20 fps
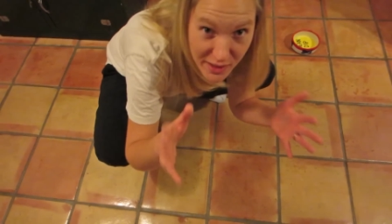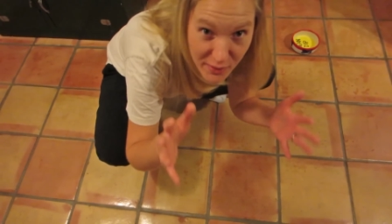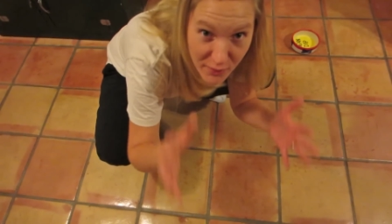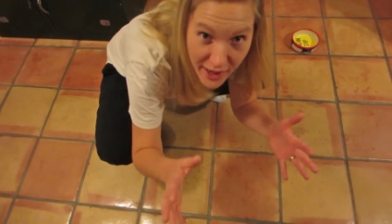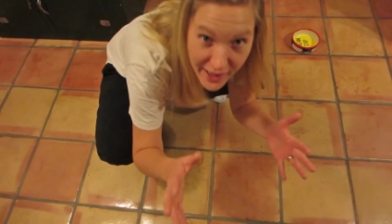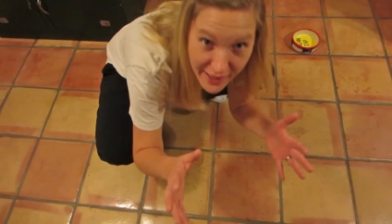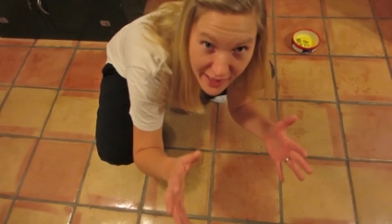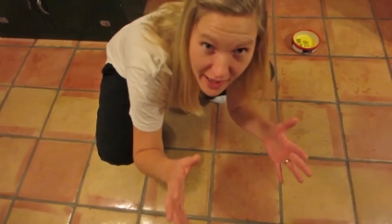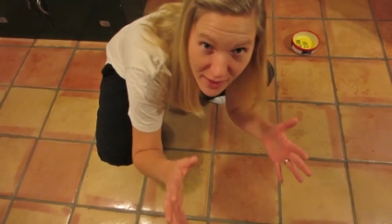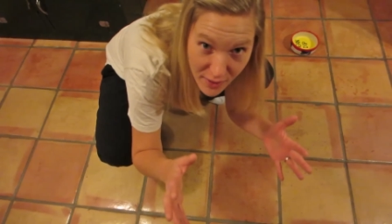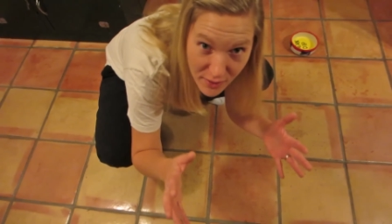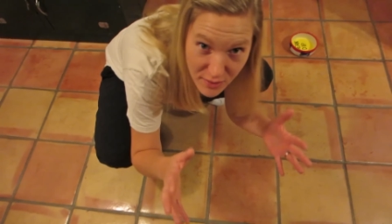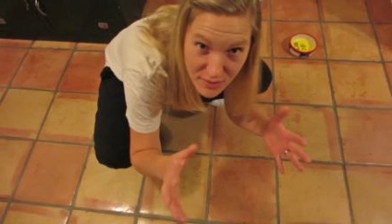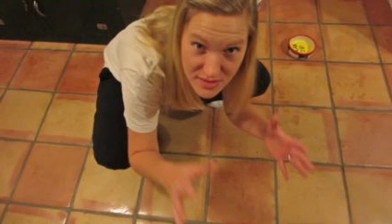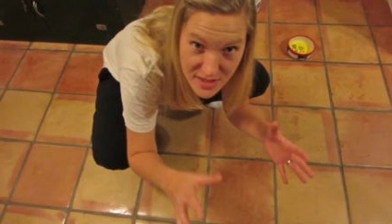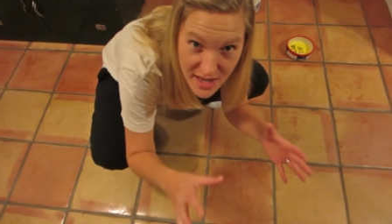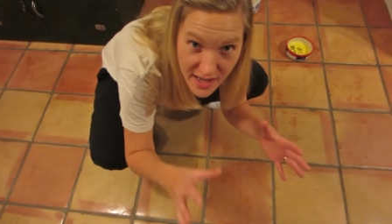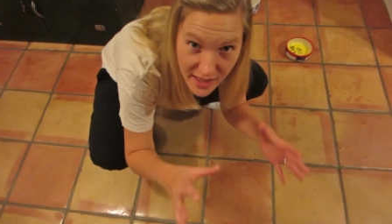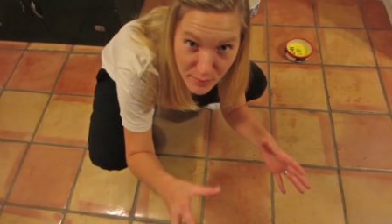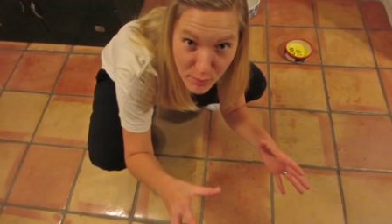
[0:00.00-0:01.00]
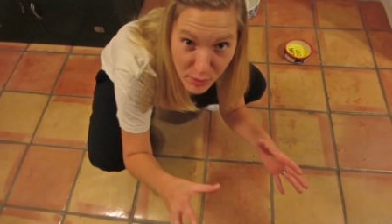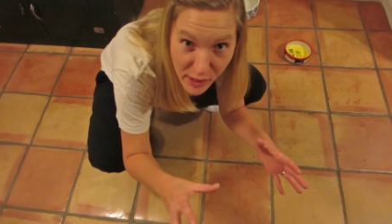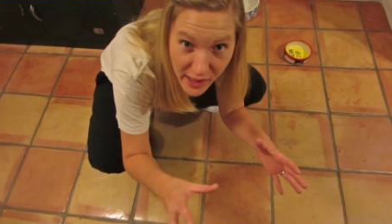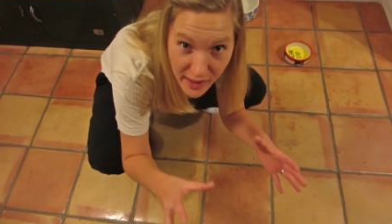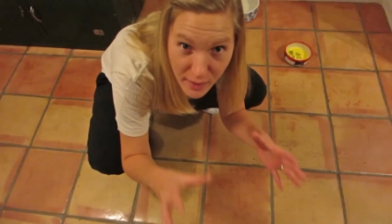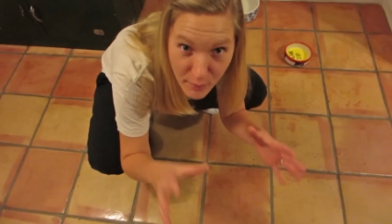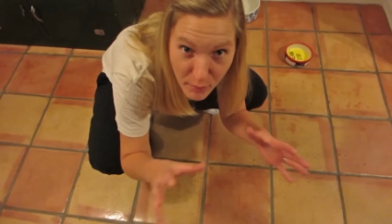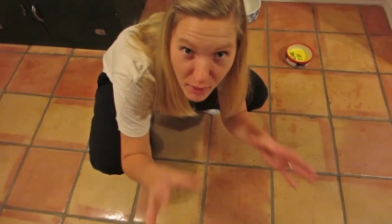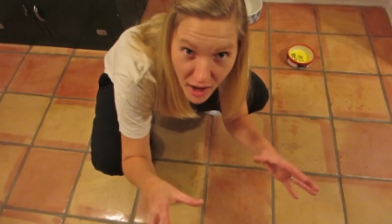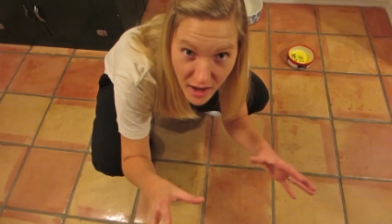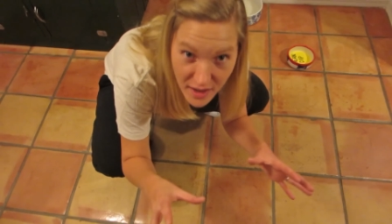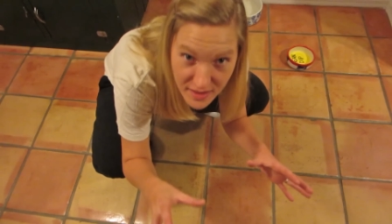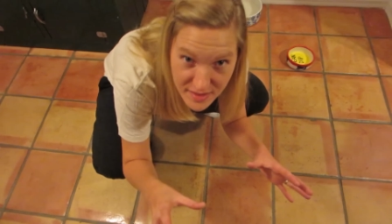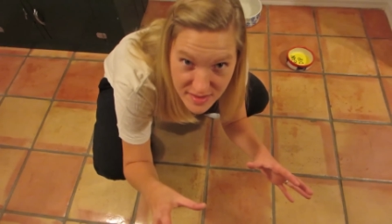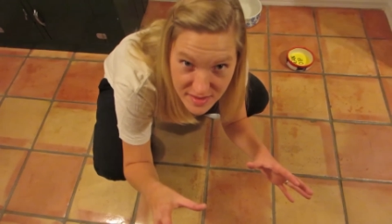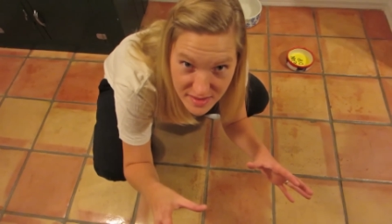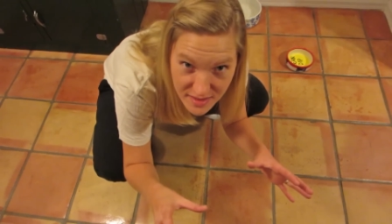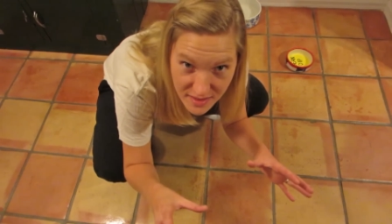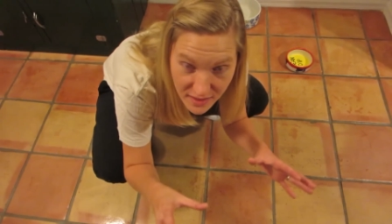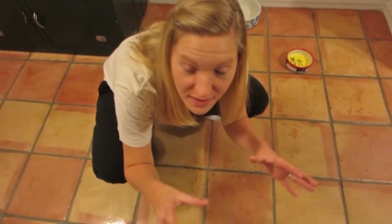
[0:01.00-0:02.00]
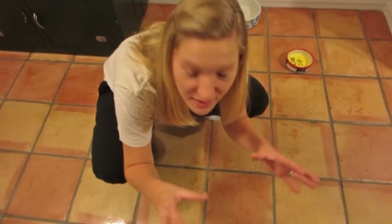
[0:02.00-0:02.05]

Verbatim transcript: right now, take a break, pause,